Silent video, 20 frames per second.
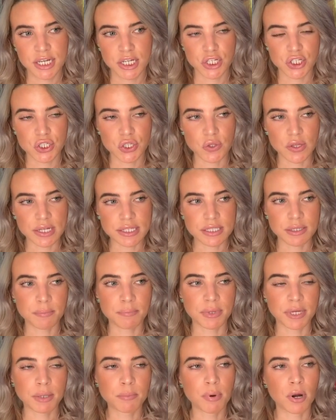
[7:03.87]
So that's a
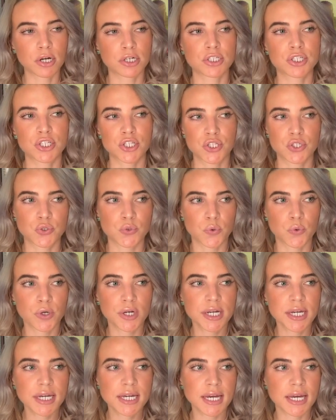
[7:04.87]
big part of the
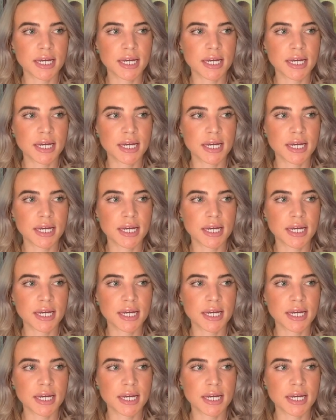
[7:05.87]
story.